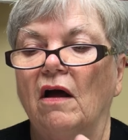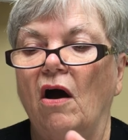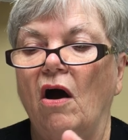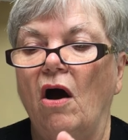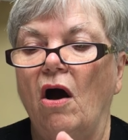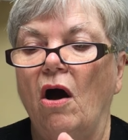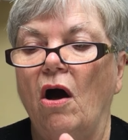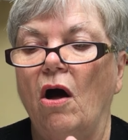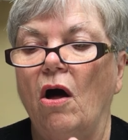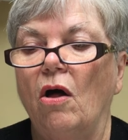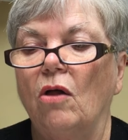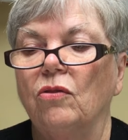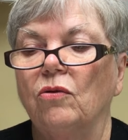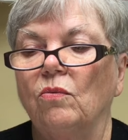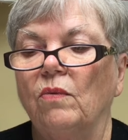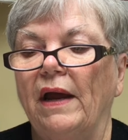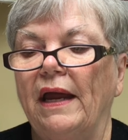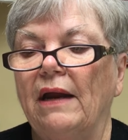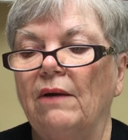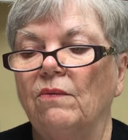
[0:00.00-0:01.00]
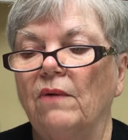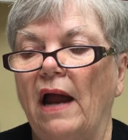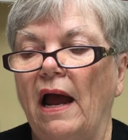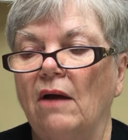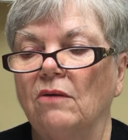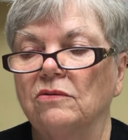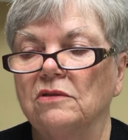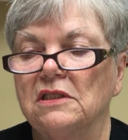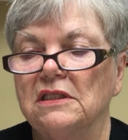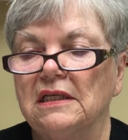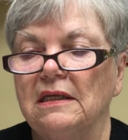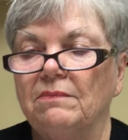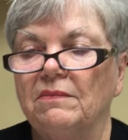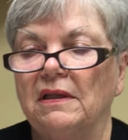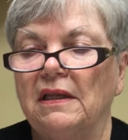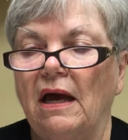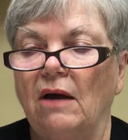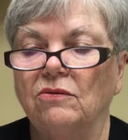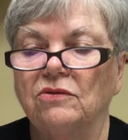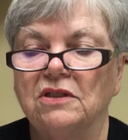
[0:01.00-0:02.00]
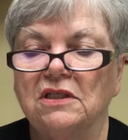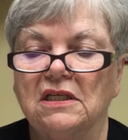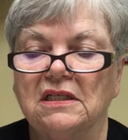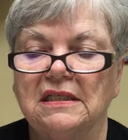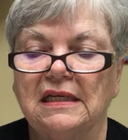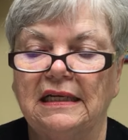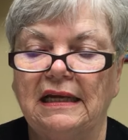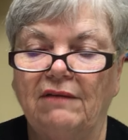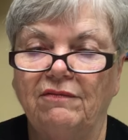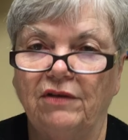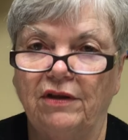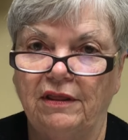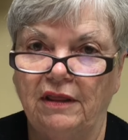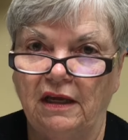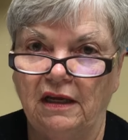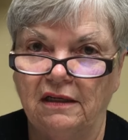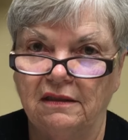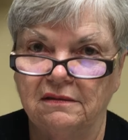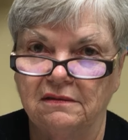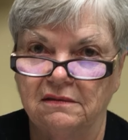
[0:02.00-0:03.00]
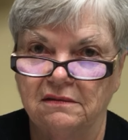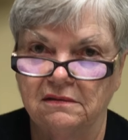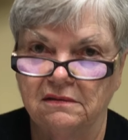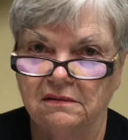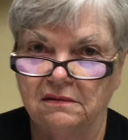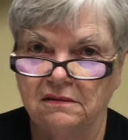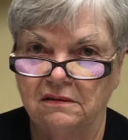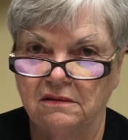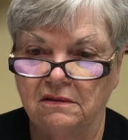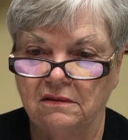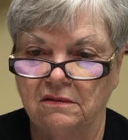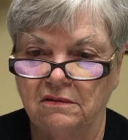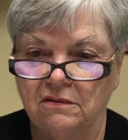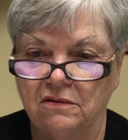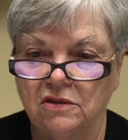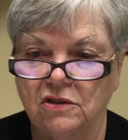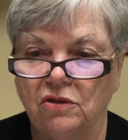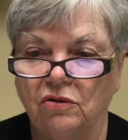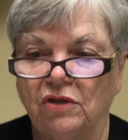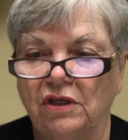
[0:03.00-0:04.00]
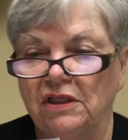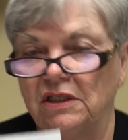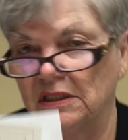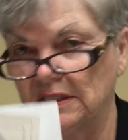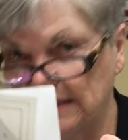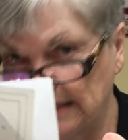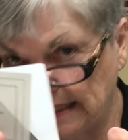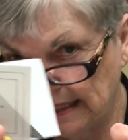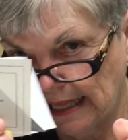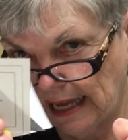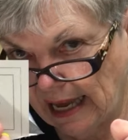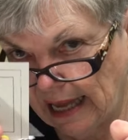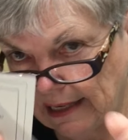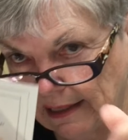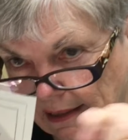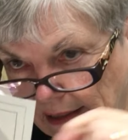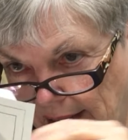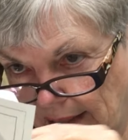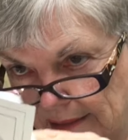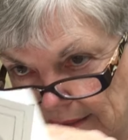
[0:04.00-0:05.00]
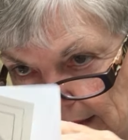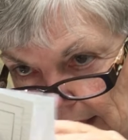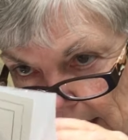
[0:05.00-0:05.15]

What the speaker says: all the way around, seam allowances and everything. So can you see that? I got